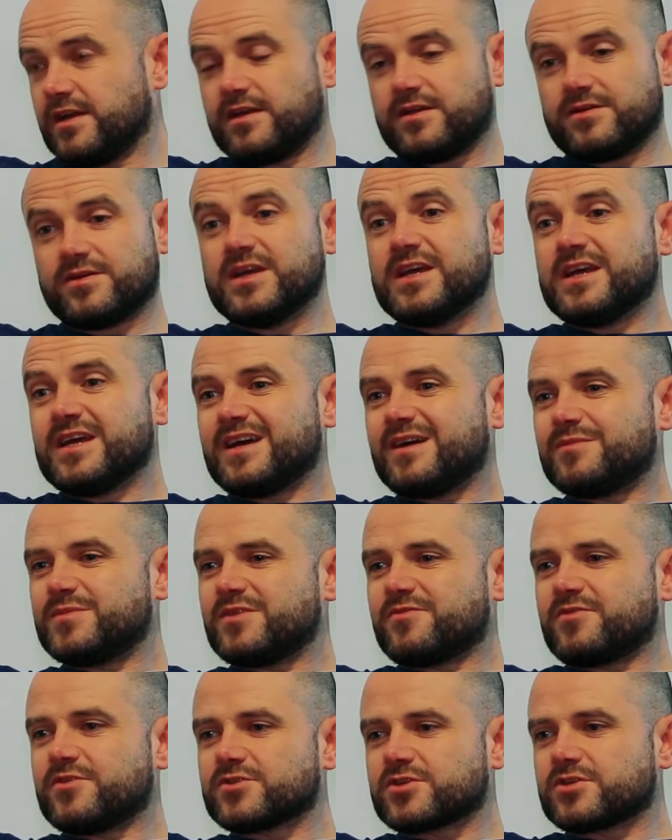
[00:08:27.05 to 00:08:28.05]
You know, I
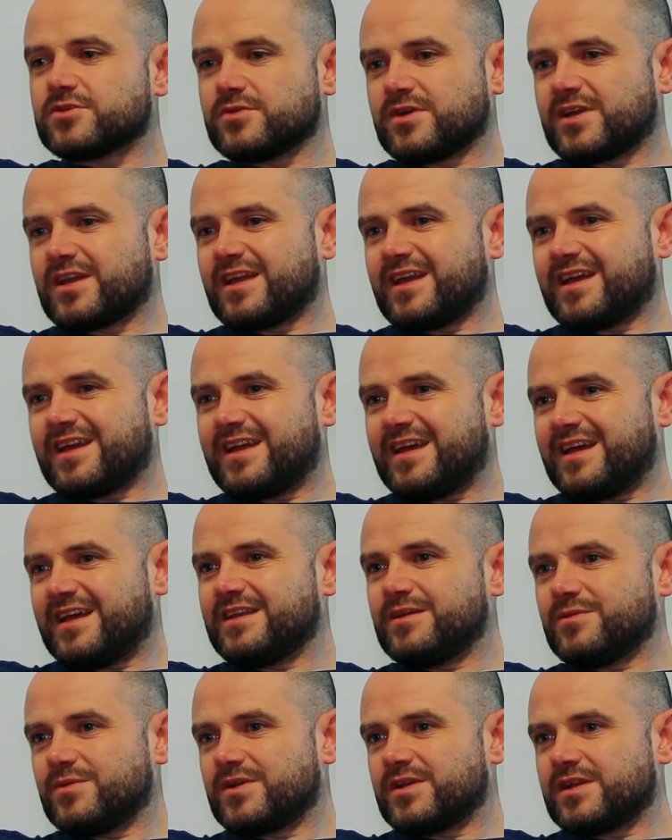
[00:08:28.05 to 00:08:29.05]
mean, if you're showing
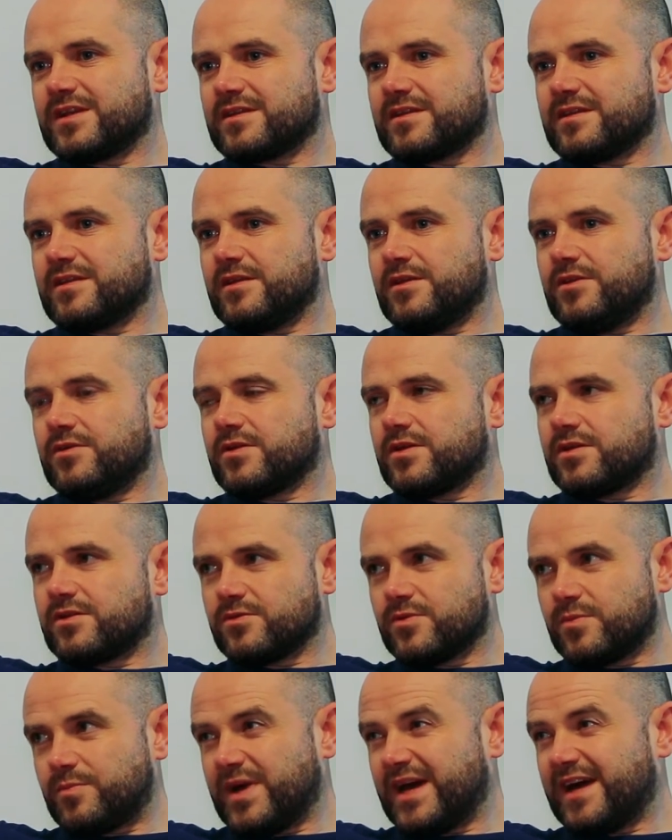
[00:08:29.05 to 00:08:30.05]
anyone that you can
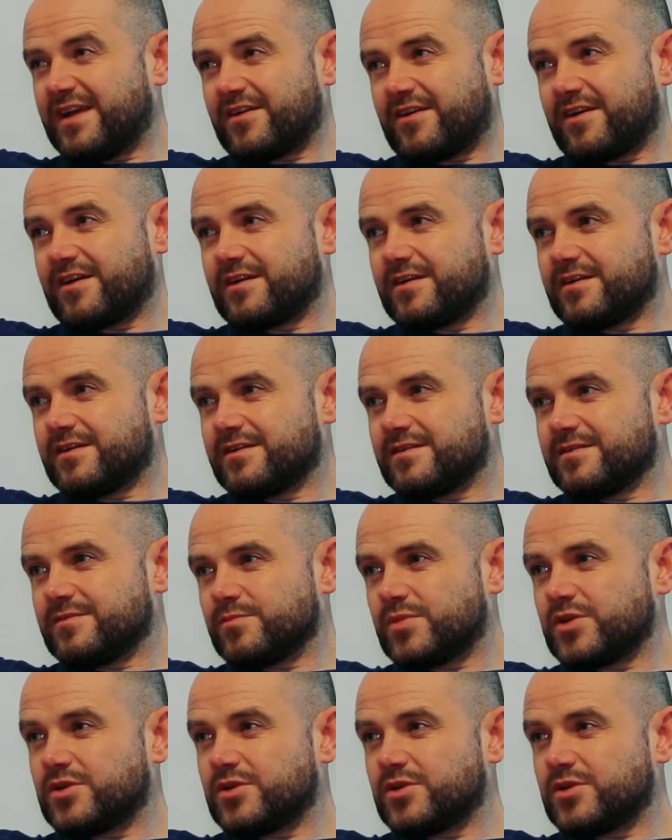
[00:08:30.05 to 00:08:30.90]
do it better, mm.